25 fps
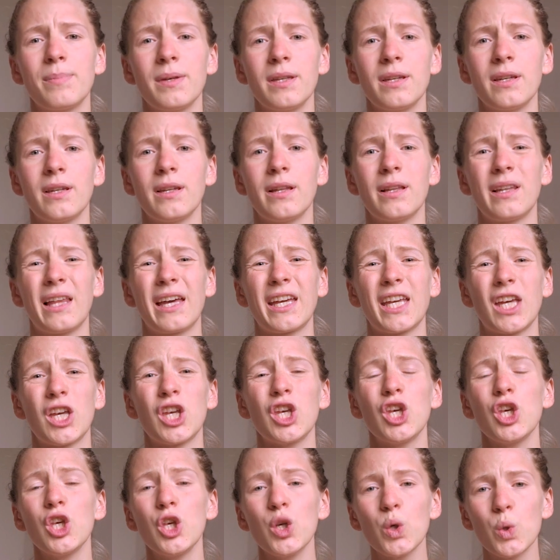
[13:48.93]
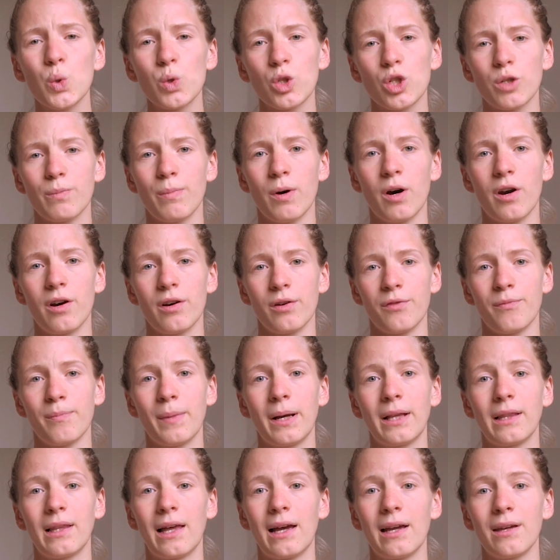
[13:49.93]
been like a huge part of
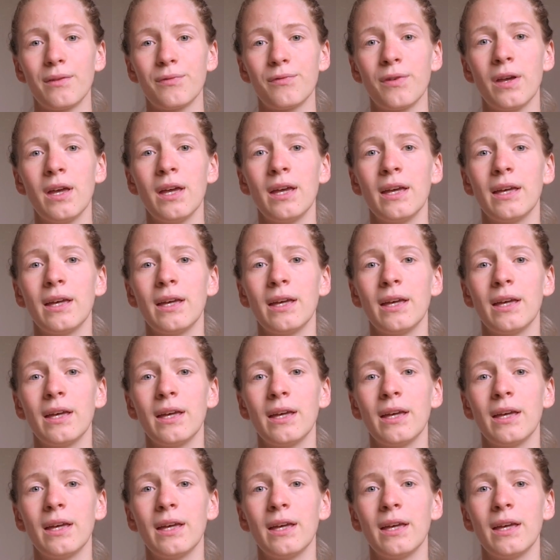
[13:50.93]
my life